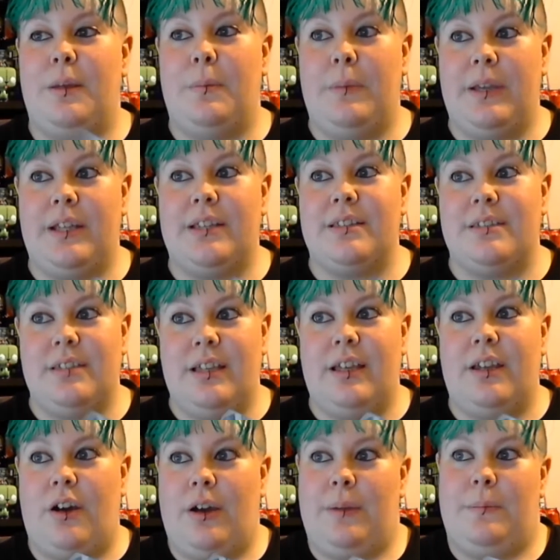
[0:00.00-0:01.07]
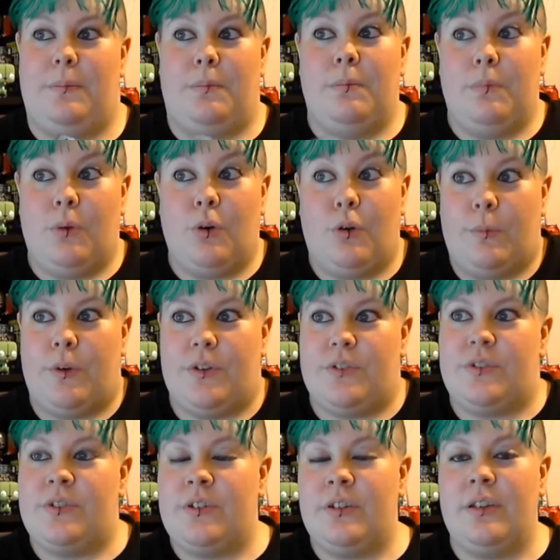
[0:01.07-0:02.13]
means that I'm
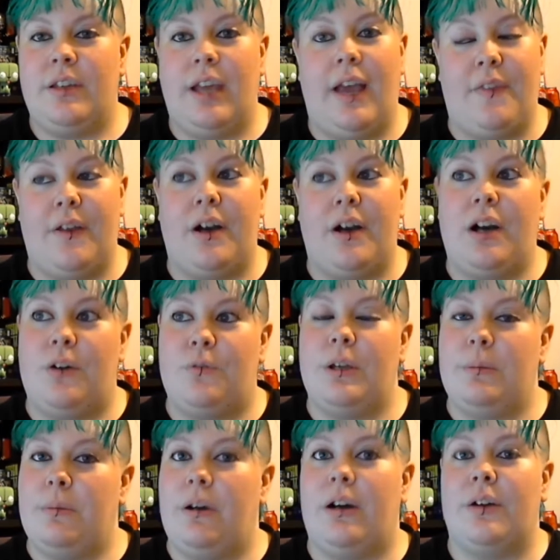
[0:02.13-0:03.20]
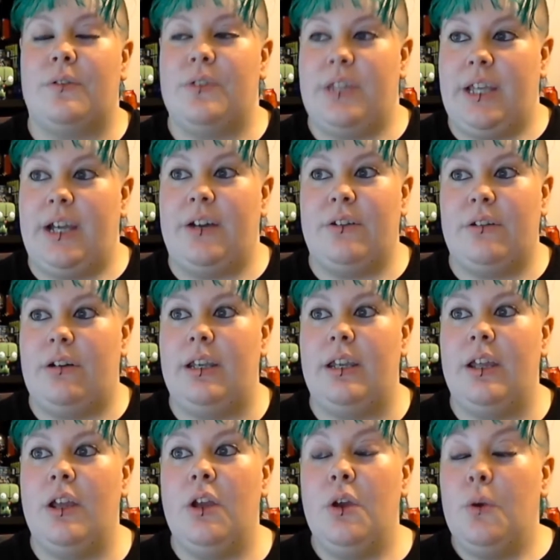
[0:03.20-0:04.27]
almost at the halfway mark for the outline,
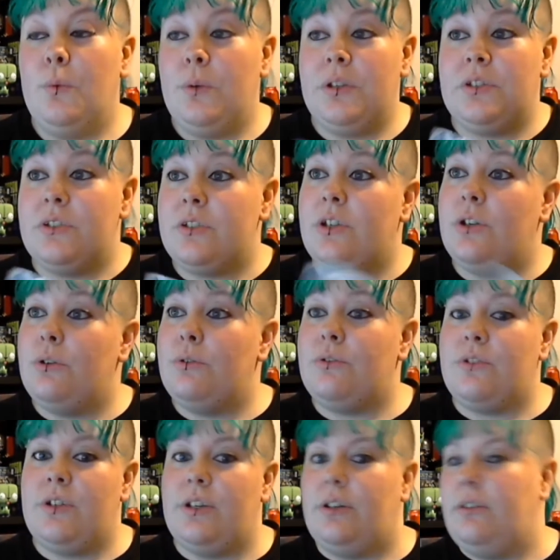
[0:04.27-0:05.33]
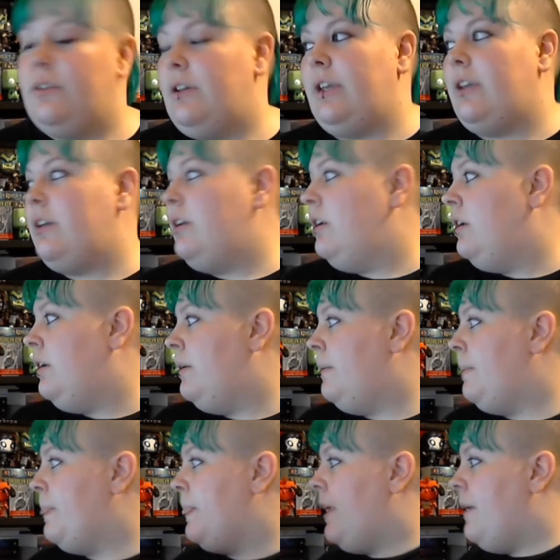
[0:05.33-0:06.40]
which is a huge deal.
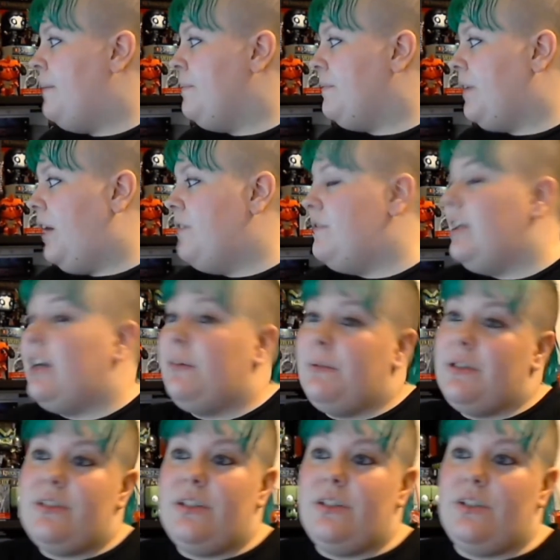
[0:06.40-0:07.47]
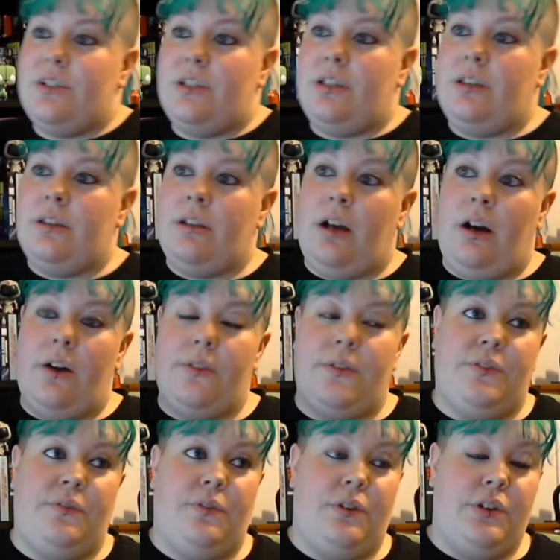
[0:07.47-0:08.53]
I've now been stitching
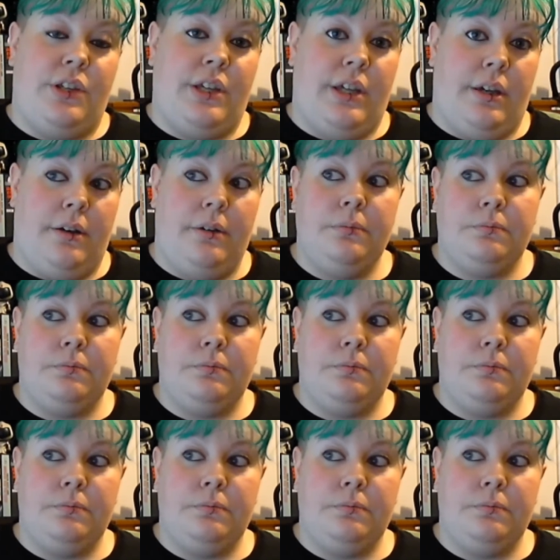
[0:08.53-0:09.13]
Arthas for a year,